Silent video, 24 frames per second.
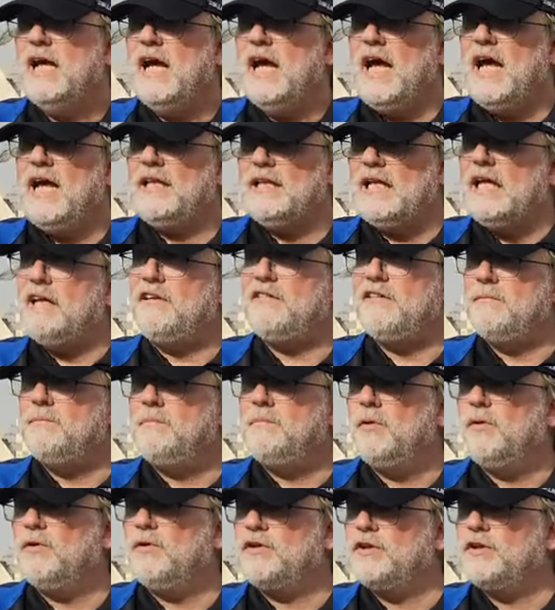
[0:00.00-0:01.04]
And it's
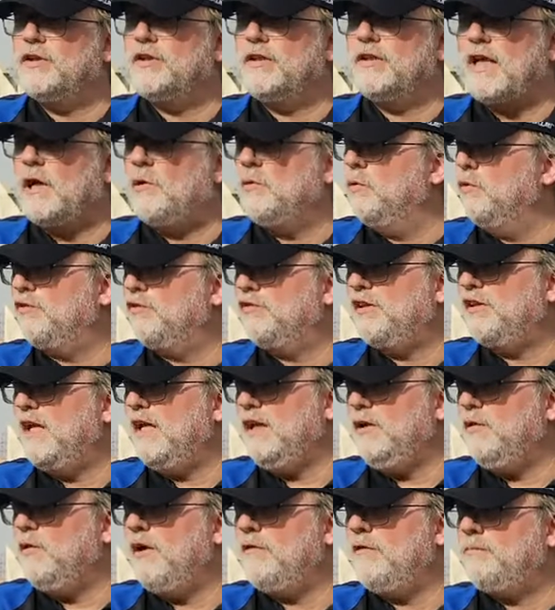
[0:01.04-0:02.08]
important. I always say
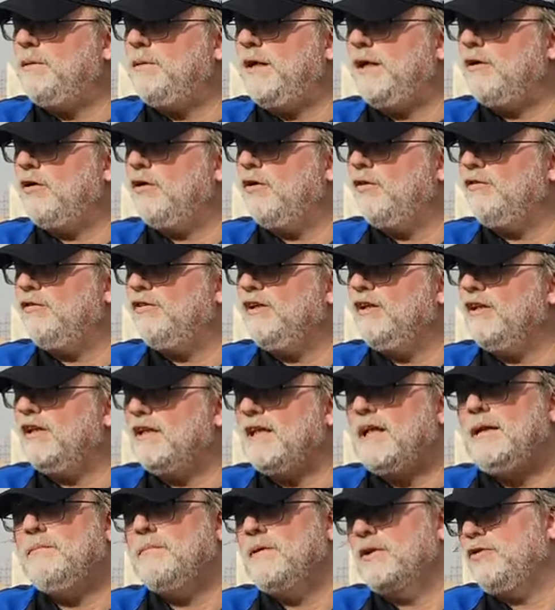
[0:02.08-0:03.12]
you have Pirlo's in the
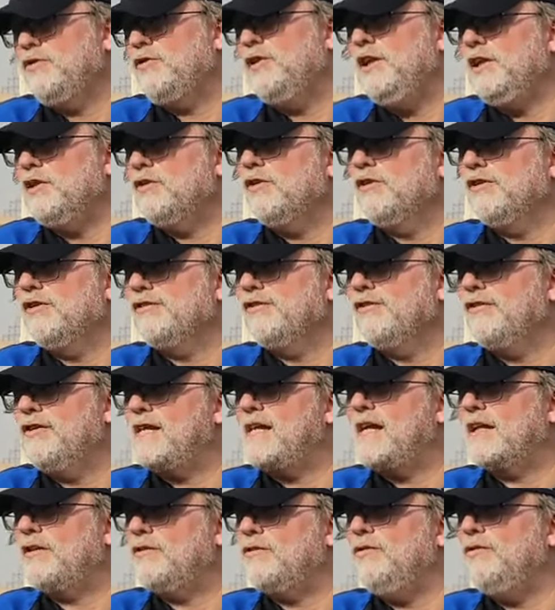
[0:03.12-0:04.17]
team, but you need also a
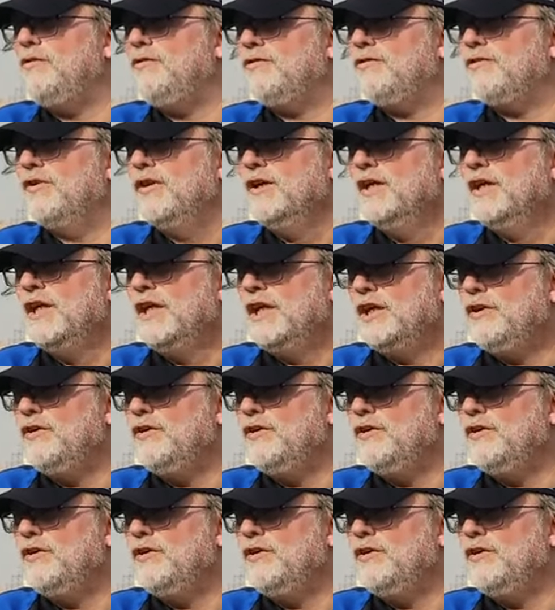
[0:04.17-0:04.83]
Gattuso. You